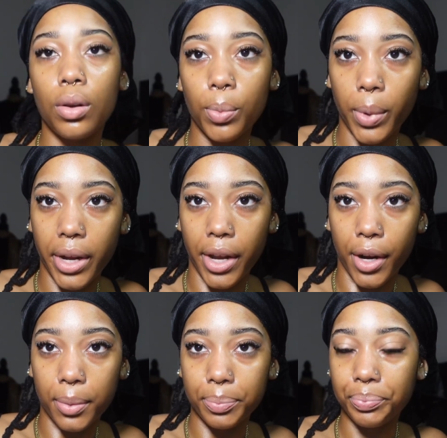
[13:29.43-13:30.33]
We're
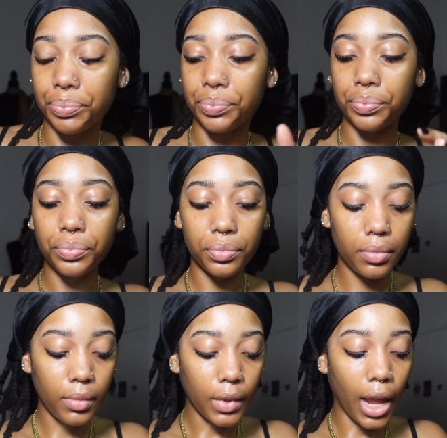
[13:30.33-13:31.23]
here.
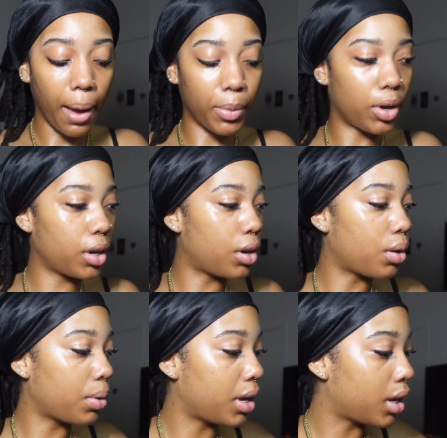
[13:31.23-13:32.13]
I'm gonna
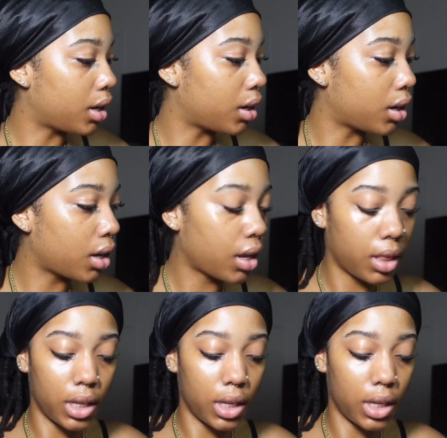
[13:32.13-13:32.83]
go in,